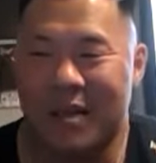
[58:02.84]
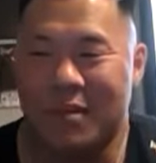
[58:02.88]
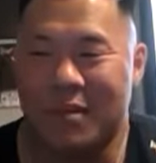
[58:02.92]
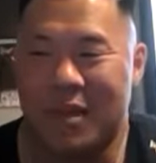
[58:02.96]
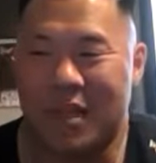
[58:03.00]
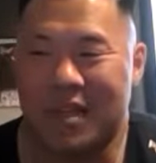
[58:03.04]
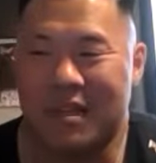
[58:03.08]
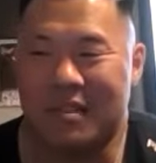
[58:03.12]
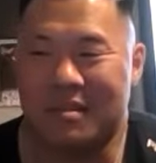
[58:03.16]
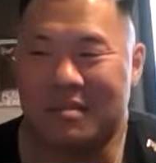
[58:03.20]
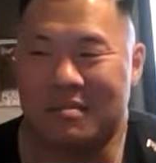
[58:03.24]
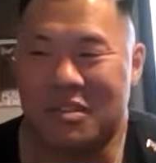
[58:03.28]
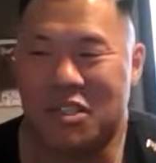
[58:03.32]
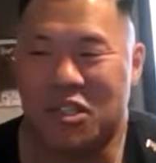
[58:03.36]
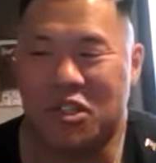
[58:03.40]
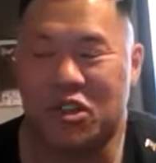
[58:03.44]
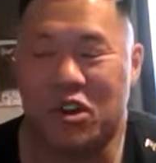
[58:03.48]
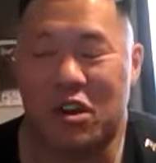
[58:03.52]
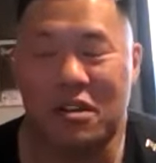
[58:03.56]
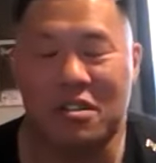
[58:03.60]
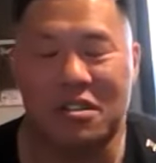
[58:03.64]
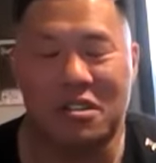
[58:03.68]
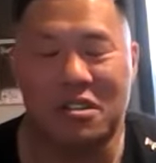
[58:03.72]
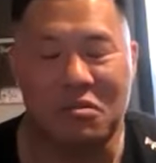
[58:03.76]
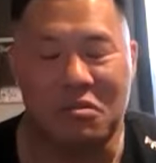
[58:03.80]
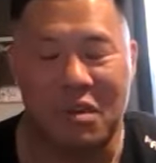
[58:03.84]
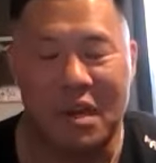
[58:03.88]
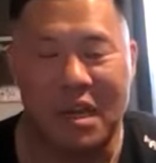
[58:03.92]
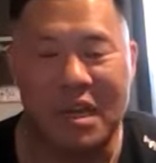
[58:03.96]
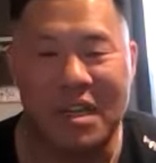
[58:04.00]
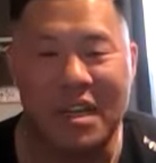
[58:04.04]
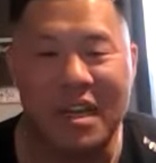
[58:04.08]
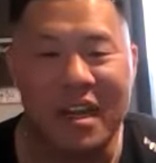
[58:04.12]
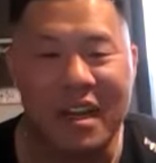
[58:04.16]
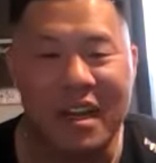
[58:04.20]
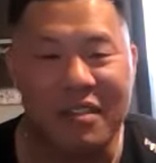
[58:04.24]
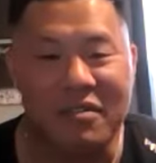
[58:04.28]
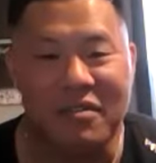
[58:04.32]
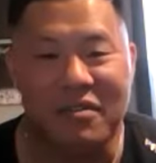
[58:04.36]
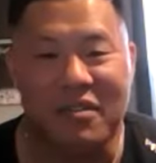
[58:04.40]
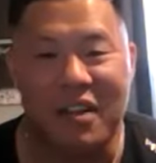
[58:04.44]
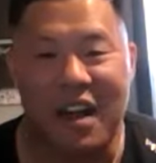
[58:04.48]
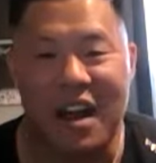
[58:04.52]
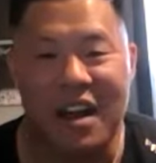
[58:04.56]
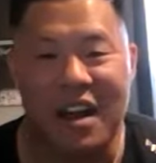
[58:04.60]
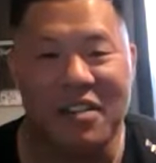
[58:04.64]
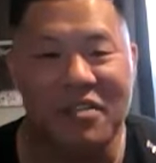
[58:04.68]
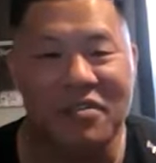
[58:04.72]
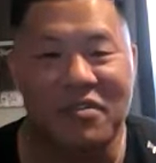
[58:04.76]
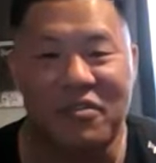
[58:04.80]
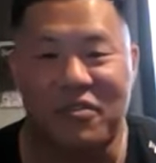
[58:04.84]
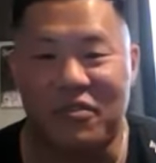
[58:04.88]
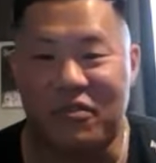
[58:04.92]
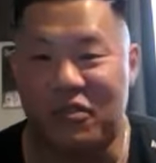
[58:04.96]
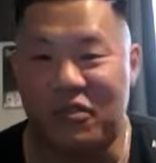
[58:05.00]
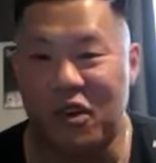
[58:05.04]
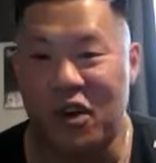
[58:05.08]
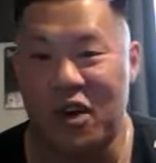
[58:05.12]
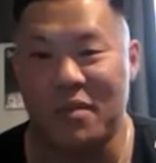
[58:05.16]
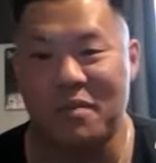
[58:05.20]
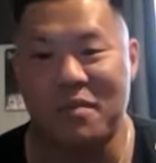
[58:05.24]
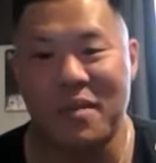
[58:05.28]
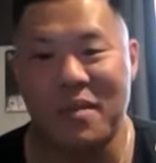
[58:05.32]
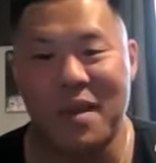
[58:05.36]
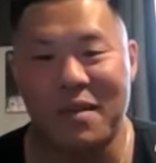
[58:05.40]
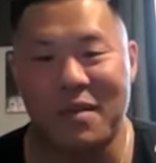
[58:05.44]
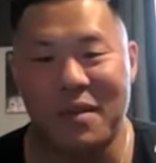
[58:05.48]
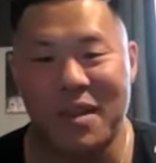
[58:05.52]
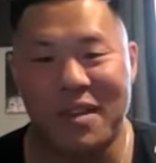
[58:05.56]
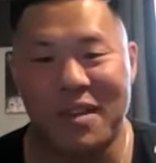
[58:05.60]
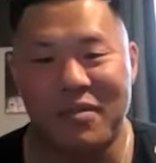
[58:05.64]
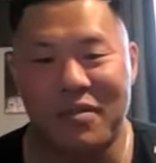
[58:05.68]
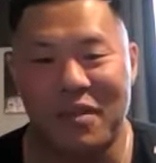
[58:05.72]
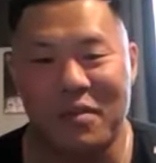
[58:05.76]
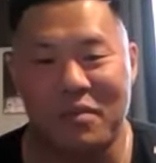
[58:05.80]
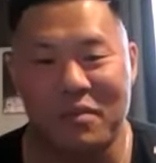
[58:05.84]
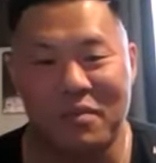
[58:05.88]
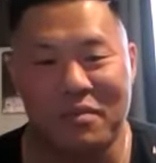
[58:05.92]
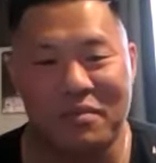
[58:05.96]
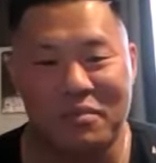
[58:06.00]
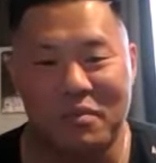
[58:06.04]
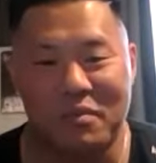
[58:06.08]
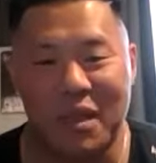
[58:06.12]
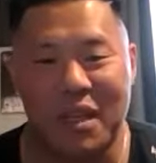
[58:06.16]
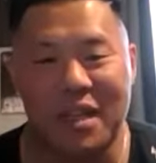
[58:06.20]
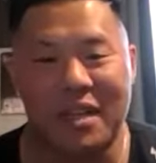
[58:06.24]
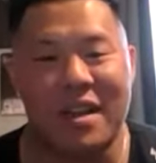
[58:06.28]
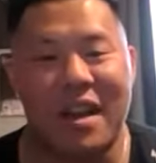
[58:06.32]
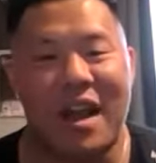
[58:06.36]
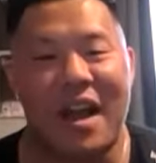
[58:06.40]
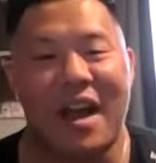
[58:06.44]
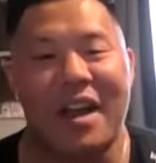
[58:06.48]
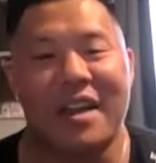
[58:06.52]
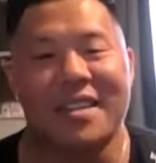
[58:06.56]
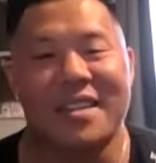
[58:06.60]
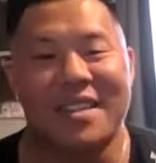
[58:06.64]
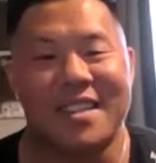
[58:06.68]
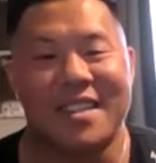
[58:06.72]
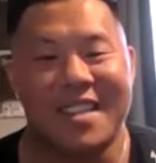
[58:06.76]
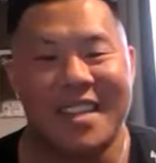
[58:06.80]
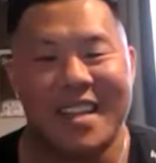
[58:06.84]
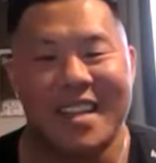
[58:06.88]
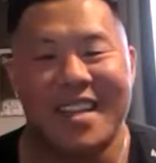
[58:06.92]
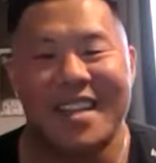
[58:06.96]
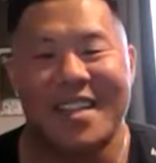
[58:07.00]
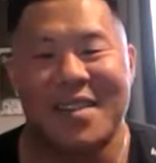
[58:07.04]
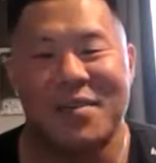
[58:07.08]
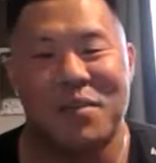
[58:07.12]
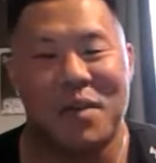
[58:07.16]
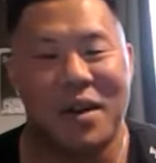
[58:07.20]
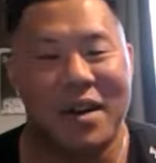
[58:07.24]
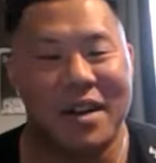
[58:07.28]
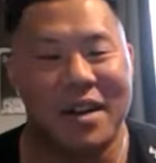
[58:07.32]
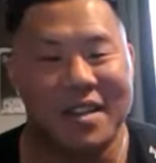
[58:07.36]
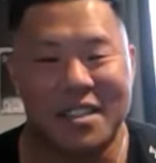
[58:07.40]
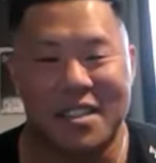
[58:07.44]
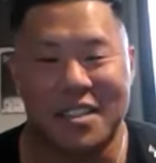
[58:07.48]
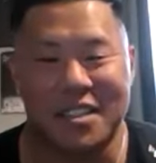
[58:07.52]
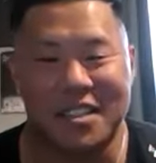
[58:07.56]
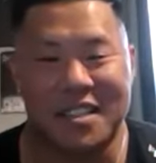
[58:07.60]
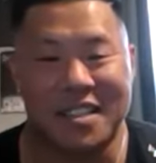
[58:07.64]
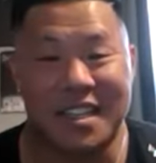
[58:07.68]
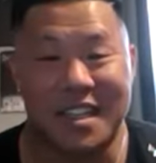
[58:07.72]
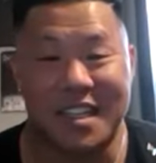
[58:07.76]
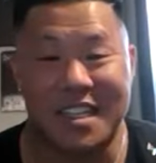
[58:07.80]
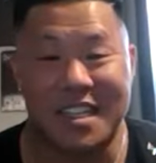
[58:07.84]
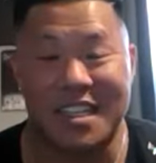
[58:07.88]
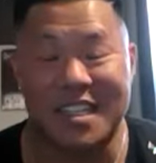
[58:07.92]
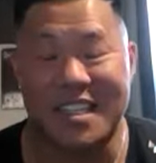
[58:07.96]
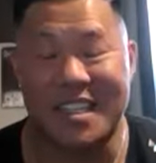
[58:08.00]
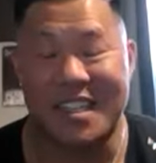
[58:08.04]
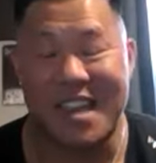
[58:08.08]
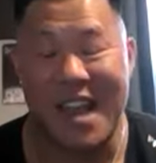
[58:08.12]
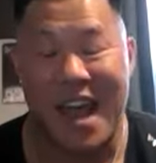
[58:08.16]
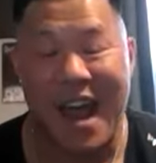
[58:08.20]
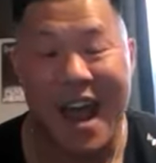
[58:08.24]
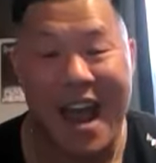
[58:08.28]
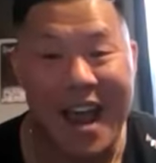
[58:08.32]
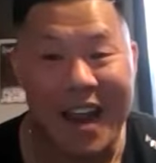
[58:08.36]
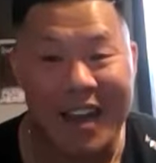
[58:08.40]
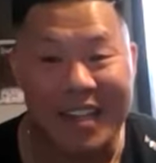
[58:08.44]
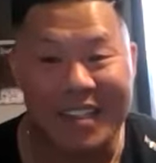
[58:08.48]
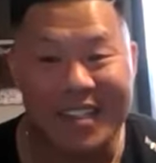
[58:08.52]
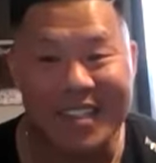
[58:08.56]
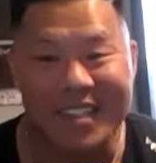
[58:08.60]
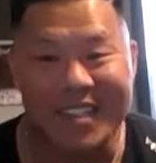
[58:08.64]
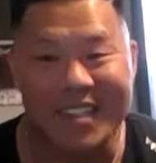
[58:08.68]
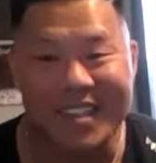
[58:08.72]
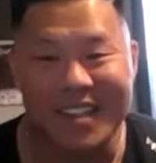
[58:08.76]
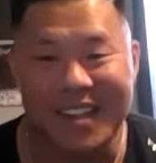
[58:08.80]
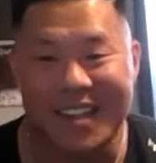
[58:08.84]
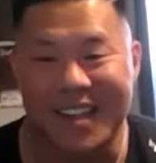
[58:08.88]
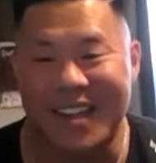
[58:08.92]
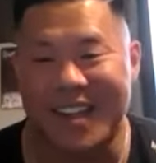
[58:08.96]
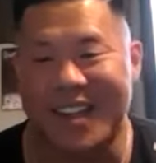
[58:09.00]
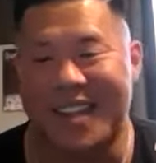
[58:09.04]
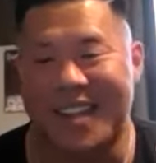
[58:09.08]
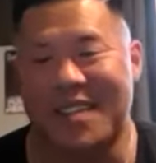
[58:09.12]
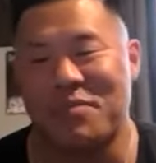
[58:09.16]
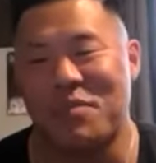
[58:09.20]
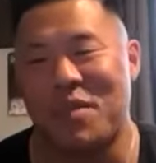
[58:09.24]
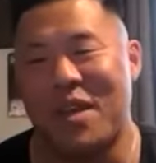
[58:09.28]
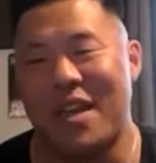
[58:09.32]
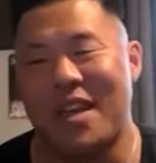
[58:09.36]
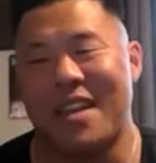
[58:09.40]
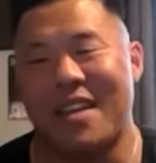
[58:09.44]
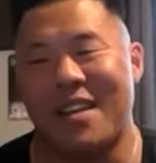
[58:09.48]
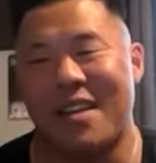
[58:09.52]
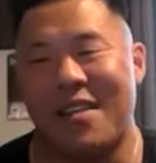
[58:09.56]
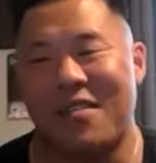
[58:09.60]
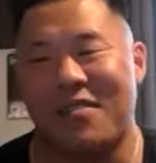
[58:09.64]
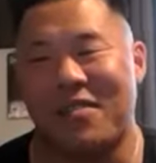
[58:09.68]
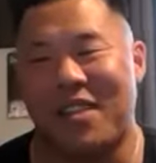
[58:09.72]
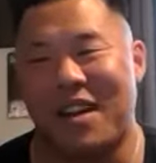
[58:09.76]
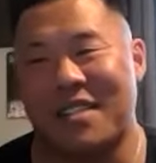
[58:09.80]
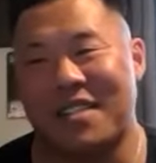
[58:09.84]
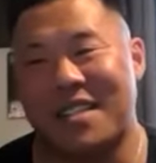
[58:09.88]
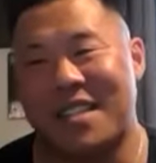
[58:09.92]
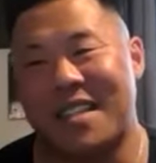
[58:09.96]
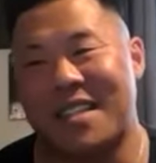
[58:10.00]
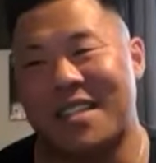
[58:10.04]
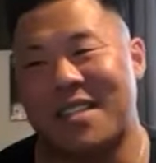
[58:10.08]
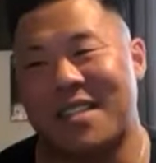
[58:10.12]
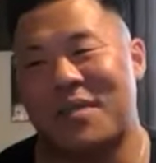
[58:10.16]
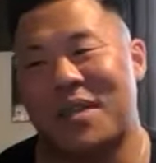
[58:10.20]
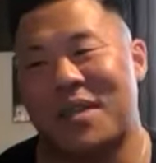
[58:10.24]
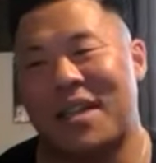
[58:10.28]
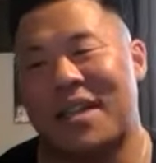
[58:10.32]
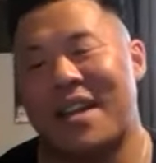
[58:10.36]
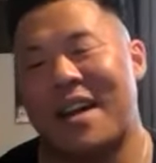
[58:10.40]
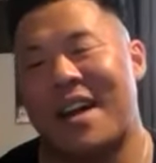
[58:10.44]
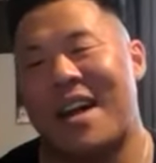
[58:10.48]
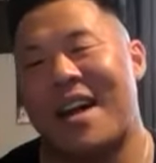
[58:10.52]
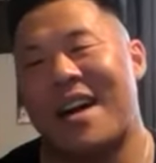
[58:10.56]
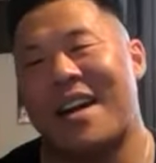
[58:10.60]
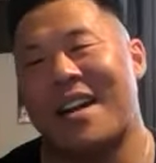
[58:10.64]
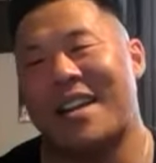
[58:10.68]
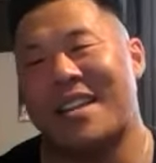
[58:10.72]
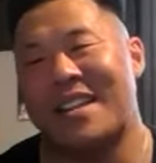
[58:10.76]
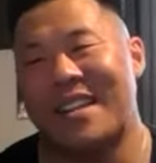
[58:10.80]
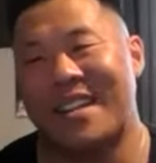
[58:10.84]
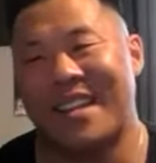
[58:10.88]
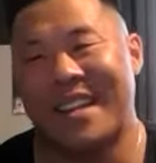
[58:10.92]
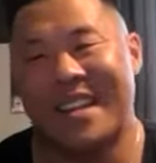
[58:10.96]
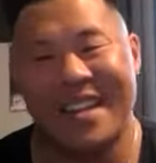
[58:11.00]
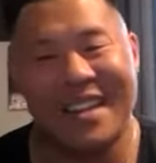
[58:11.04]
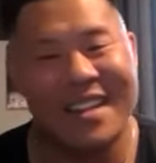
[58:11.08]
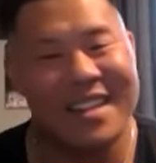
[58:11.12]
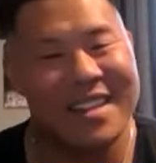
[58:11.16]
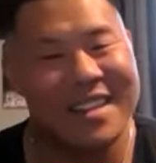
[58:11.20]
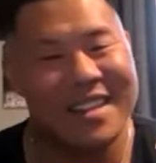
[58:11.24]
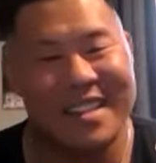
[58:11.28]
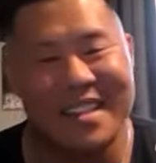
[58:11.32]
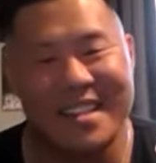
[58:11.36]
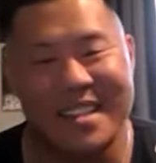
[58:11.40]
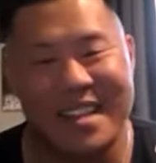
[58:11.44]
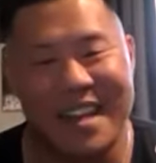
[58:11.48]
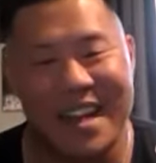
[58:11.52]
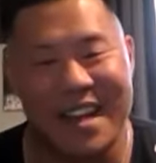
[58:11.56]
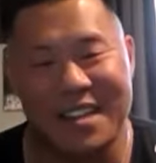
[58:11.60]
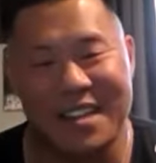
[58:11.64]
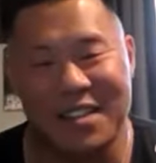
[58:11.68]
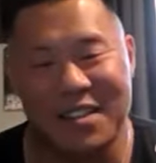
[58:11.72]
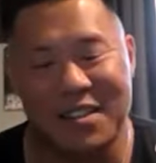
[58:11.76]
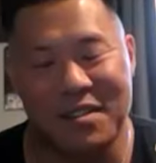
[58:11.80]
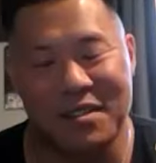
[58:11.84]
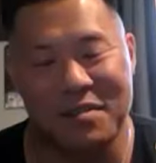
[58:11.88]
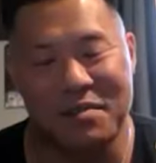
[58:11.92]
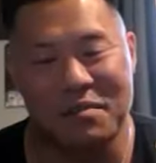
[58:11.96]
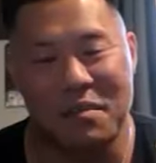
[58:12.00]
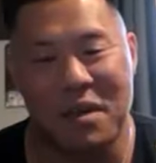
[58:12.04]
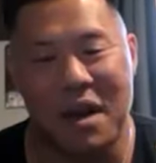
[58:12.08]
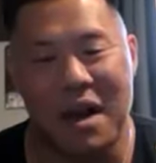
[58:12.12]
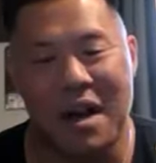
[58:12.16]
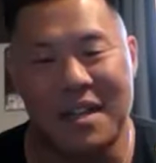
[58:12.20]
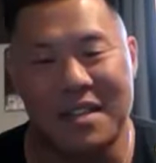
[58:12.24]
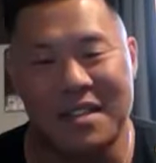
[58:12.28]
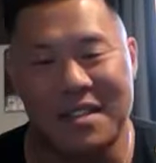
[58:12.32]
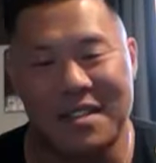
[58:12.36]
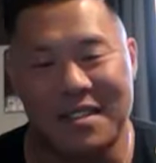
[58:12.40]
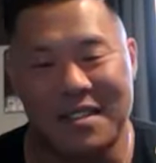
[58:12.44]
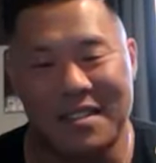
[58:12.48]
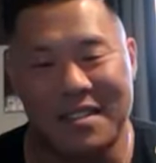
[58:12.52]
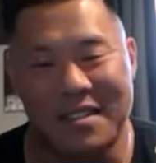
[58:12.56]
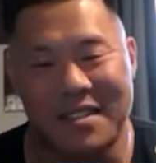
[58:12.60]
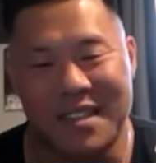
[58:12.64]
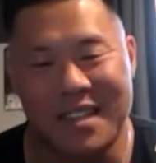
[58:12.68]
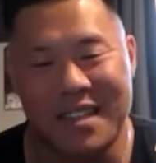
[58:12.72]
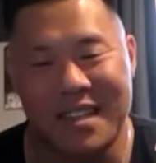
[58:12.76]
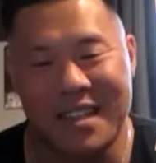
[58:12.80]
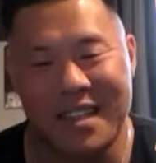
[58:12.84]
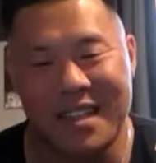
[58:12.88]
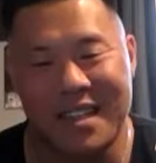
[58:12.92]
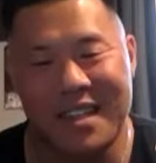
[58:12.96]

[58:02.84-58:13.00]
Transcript: mean, Sean Clarita at 5 foot, maybe, if I'm being nice, but just like stacked. And like me here at 5'6", I'm like, God, these guys are monsters.